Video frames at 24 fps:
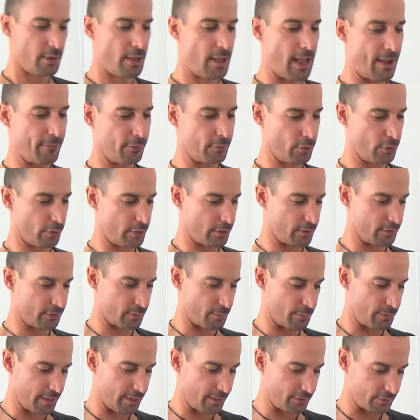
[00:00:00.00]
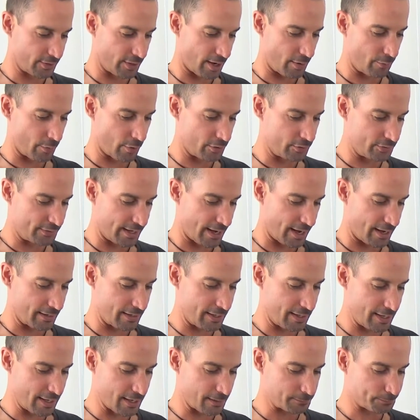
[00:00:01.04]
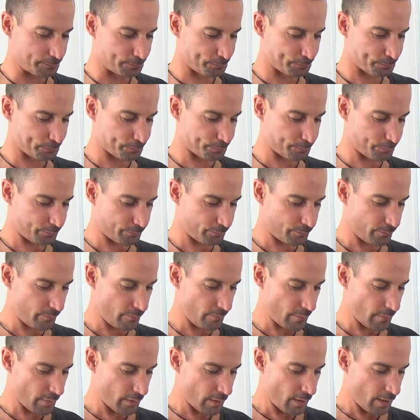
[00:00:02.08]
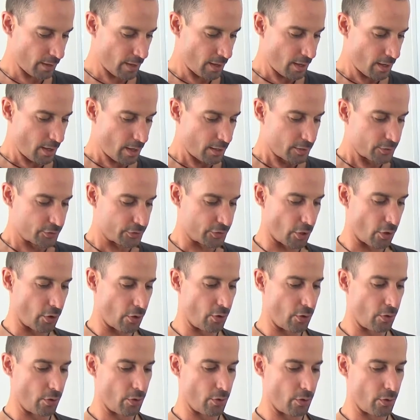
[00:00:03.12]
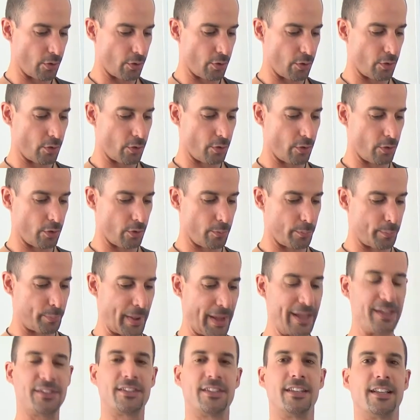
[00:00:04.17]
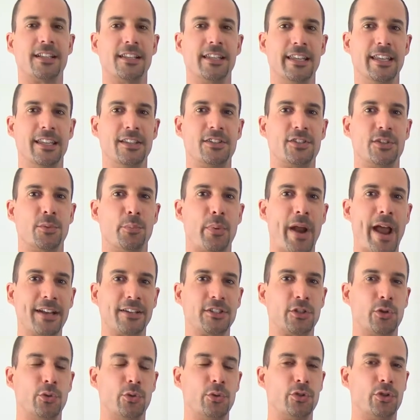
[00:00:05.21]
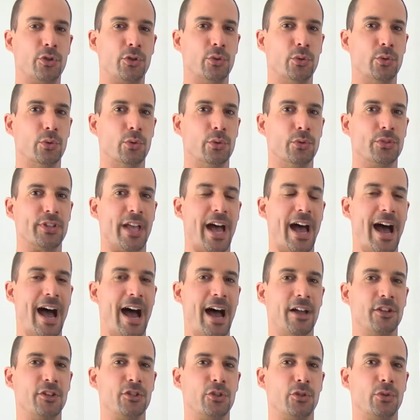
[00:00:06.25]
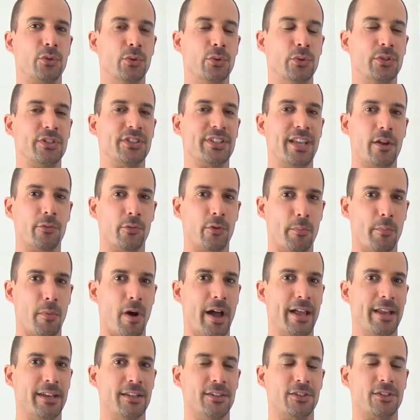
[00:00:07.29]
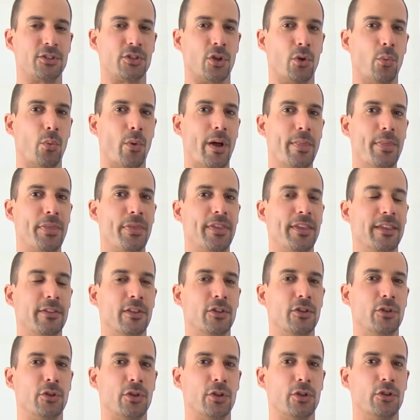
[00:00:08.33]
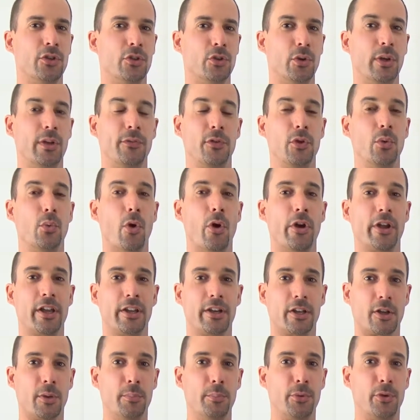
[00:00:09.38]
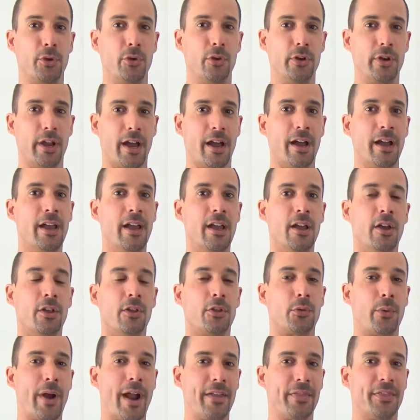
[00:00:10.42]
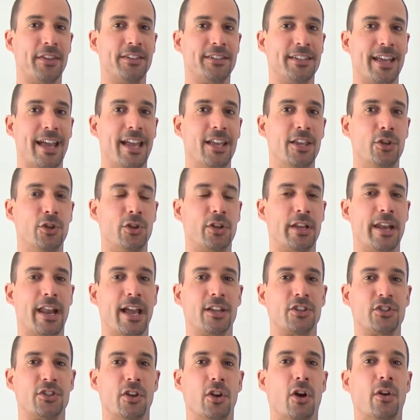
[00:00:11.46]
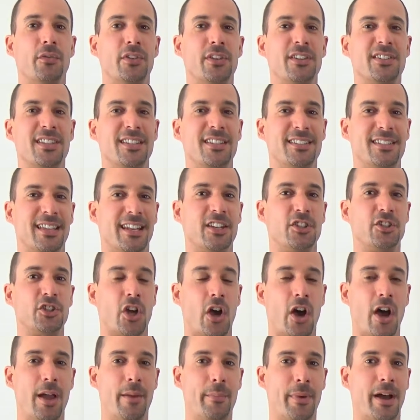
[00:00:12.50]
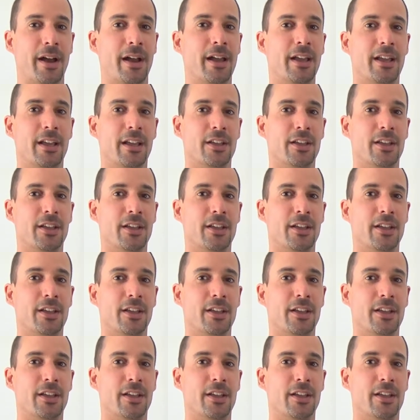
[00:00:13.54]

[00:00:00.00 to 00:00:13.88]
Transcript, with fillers: have a look at some things that I wrote down here. So basically some practical tools are to set reminders. So one thing that you can do if you work at a computer throughout the day, you can actually obviously set a timer